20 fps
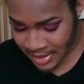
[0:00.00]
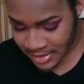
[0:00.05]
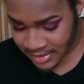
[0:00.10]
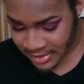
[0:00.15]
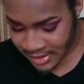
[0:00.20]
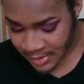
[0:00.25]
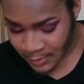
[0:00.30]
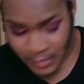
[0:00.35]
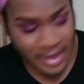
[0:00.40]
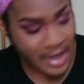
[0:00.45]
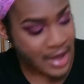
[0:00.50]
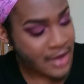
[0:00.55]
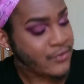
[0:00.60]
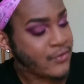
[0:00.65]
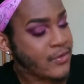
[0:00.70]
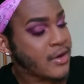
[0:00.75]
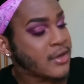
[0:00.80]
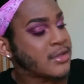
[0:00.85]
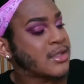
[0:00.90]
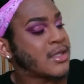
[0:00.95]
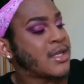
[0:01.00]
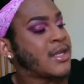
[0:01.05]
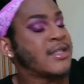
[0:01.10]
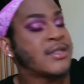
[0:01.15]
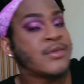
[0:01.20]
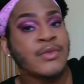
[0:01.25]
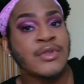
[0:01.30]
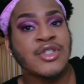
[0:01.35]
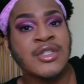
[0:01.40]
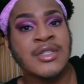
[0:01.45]
then we have First
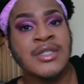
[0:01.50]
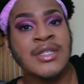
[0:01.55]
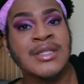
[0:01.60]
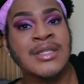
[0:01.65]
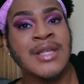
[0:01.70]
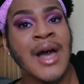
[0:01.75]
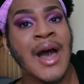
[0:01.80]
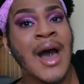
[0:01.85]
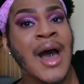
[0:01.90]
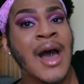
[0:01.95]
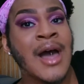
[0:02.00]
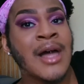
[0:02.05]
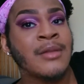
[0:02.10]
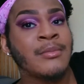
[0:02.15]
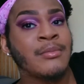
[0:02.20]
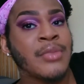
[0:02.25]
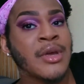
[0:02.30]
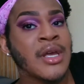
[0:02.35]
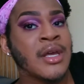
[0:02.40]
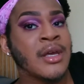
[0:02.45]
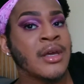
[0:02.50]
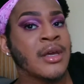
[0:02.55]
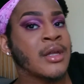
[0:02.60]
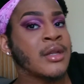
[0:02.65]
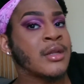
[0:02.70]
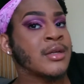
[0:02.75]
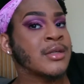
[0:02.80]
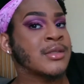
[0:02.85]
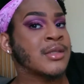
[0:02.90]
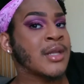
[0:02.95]
Kiss, which is this hot pink.
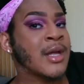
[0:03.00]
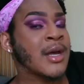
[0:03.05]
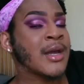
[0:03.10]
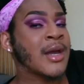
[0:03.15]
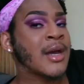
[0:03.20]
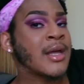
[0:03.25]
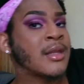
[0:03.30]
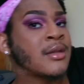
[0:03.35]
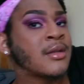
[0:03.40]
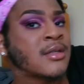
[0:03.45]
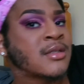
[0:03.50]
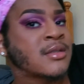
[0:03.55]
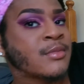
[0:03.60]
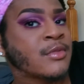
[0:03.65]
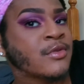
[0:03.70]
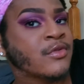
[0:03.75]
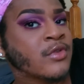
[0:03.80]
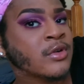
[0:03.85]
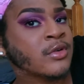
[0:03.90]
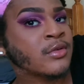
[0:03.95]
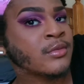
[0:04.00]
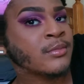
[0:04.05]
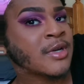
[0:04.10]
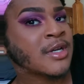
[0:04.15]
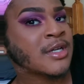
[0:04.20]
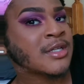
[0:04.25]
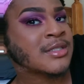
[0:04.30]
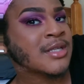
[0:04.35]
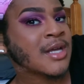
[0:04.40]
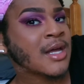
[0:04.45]
It looks like, kind of looks maroon,
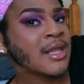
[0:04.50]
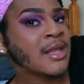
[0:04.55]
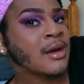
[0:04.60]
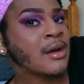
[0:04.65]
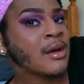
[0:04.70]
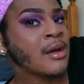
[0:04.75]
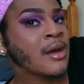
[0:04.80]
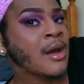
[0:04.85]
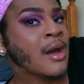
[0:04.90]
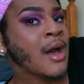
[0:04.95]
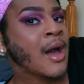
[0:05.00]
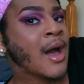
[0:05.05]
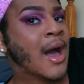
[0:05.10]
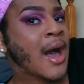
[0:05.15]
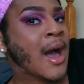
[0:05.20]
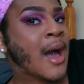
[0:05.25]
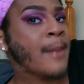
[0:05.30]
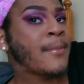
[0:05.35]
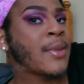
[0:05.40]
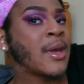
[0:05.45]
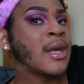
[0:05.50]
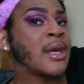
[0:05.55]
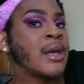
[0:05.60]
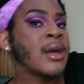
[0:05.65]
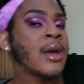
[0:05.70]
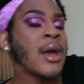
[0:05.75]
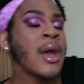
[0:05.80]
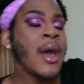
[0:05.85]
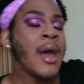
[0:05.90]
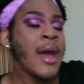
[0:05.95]
but it's kind of hot
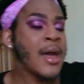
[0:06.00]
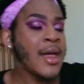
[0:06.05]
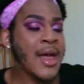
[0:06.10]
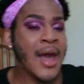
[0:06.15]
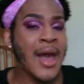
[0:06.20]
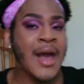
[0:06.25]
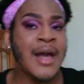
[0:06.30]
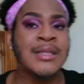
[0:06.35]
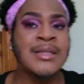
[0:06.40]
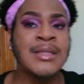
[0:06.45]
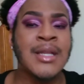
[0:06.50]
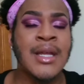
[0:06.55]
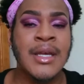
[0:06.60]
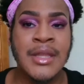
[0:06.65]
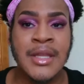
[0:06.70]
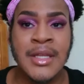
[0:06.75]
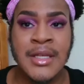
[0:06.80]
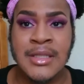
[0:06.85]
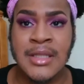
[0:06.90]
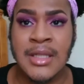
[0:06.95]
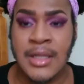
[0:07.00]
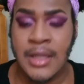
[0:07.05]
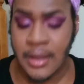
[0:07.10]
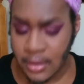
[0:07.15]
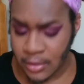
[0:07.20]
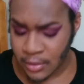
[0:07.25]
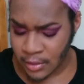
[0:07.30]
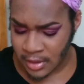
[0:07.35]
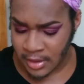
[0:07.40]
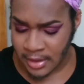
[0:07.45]
pink. And it has like these
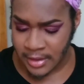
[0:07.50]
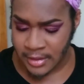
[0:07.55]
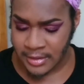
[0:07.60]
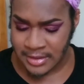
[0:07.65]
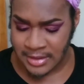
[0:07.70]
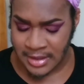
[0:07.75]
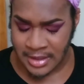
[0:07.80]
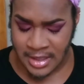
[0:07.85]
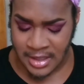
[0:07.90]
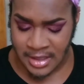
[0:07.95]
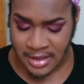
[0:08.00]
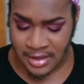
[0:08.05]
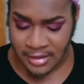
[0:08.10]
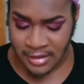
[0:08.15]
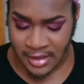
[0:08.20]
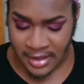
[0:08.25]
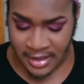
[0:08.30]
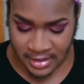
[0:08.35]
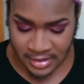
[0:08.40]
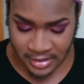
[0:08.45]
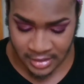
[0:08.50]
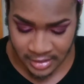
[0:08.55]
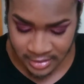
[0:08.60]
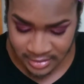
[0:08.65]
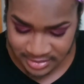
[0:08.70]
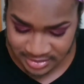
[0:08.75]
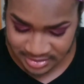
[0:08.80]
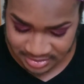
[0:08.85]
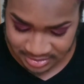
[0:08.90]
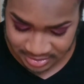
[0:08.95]
little glitters in it. They're like
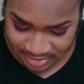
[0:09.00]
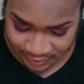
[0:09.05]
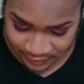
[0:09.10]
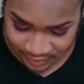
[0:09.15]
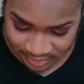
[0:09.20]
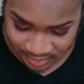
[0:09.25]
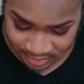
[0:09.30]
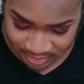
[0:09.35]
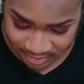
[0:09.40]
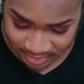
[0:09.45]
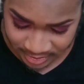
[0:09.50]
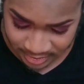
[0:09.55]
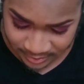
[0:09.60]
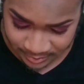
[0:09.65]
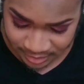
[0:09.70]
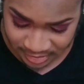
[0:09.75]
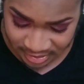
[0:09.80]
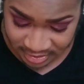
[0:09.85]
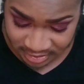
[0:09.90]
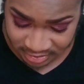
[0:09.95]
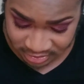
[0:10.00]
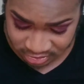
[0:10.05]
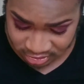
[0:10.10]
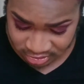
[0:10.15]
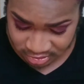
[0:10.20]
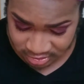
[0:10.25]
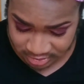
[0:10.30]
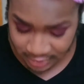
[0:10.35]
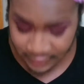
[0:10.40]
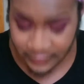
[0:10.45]
little silver glitter,
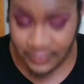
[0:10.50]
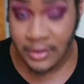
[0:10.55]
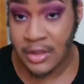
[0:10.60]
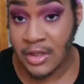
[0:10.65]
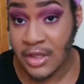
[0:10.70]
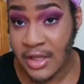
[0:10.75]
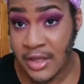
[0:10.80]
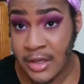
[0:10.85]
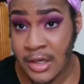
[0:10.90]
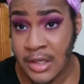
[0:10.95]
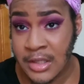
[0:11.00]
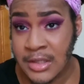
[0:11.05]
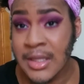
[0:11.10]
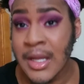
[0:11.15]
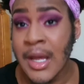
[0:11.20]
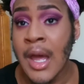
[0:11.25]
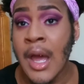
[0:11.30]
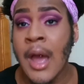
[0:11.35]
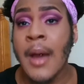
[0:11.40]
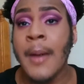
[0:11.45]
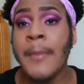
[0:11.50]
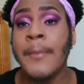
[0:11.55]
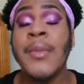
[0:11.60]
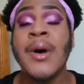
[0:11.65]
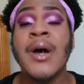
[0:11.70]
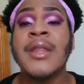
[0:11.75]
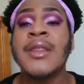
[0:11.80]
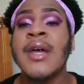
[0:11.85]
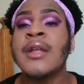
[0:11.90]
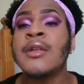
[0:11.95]
pinkish silver glitters,
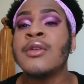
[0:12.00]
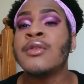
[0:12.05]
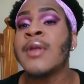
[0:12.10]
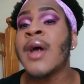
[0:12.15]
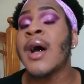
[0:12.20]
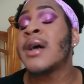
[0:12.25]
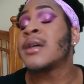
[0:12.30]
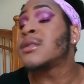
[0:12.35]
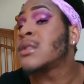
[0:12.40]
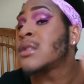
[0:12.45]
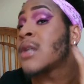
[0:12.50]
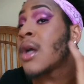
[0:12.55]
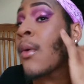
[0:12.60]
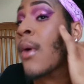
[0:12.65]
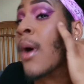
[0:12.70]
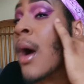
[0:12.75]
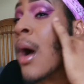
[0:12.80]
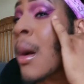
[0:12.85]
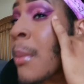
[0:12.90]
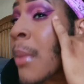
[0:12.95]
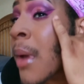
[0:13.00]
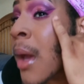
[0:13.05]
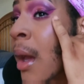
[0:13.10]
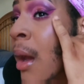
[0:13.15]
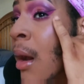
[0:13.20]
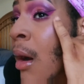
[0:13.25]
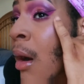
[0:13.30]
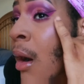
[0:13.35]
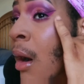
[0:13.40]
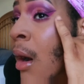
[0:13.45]
but they do not show up
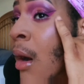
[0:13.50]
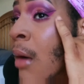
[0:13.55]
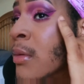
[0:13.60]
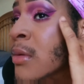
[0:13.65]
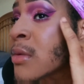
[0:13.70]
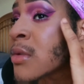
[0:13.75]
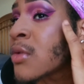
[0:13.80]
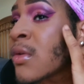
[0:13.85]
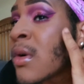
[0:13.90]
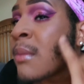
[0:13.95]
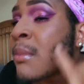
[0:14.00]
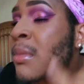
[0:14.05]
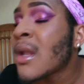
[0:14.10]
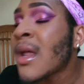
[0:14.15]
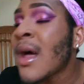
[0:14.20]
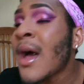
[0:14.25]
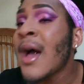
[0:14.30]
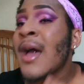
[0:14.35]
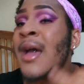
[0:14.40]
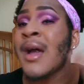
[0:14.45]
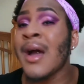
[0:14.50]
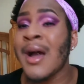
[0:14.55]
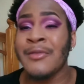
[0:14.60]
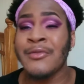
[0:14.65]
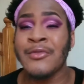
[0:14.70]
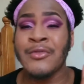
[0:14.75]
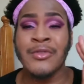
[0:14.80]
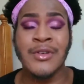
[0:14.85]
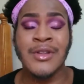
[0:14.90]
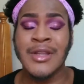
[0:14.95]
at all once you apply.
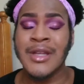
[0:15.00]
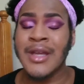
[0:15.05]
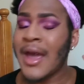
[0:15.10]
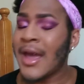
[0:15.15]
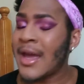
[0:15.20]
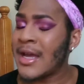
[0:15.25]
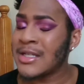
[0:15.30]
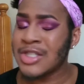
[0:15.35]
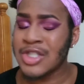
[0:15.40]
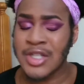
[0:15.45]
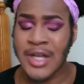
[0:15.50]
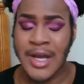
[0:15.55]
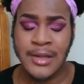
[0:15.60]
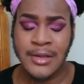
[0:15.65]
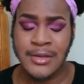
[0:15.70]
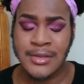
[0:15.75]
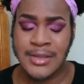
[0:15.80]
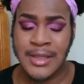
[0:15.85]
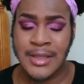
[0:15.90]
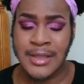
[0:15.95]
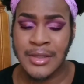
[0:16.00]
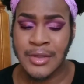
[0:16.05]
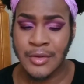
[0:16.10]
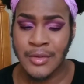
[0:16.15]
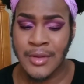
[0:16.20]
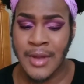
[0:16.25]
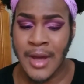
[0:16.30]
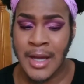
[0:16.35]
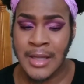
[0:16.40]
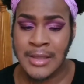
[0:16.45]
I really hate shadows that
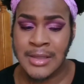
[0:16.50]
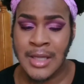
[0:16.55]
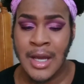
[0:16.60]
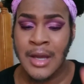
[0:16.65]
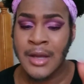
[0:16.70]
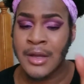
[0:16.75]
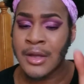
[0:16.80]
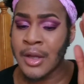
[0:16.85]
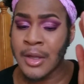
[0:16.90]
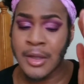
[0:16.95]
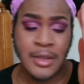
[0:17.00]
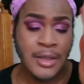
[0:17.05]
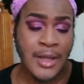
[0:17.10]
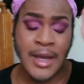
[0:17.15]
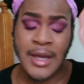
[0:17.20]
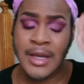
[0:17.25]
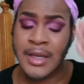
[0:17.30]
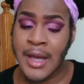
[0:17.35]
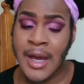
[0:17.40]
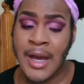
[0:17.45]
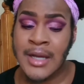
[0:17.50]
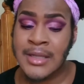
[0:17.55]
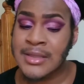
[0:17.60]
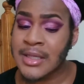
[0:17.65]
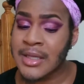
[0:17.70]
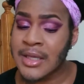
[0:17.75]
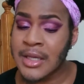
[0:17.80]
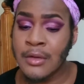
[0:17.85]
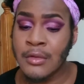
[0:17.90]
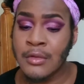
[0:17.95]
do that. Like, yeah, it's
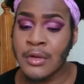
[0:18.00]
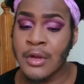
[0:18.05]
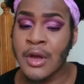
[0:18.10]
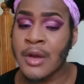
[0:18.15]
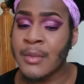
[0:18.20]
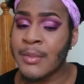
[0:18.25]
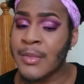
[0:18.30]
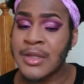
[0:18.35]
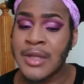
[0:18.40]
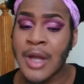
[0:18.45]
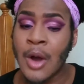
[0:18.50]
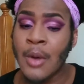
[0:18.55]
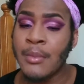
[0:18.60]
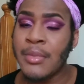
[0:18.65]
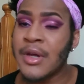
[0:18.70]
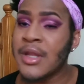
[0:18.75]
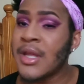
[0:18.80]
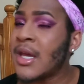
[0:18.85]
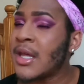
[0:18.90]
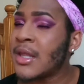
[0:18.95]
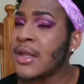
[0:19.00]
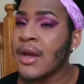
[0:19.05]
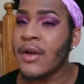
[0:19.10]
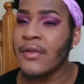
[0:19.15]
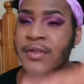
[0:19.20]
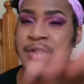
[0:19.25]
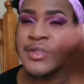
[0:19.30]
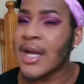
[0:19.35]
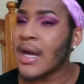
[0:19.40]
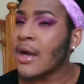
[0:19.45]
a cute look, but don't put it in there
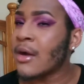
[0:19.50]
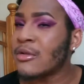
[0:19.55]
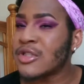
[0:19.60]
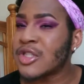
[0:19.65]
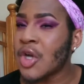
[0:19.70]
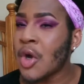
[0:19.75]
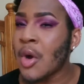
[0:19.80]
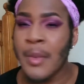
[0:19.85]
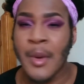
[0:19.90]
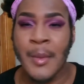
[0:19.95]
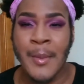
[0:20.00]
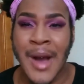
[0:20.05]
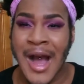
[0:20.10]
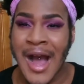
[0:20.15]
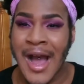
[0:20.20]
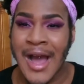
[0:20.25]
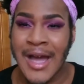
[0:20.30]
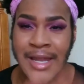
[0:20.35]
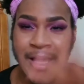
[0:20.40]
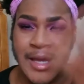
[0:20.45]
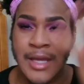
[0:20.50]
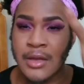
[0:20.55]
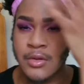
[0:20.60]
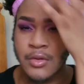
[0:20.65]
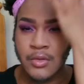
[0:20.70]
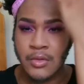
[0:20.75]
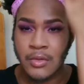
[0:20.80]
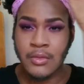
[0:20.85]
if it's not gonna show up on my eye, like,